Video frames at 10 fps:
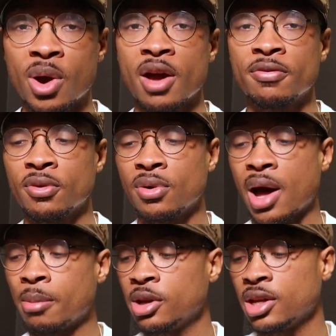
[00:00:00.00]
rifle,
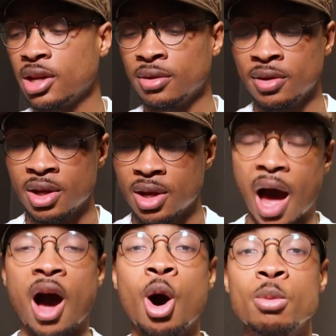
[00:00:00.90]
I believe.
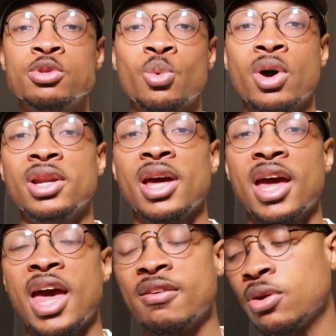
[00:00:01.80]
I hope to one day
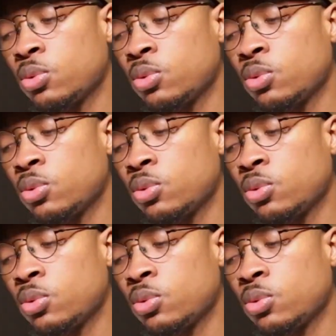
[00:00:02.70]
have it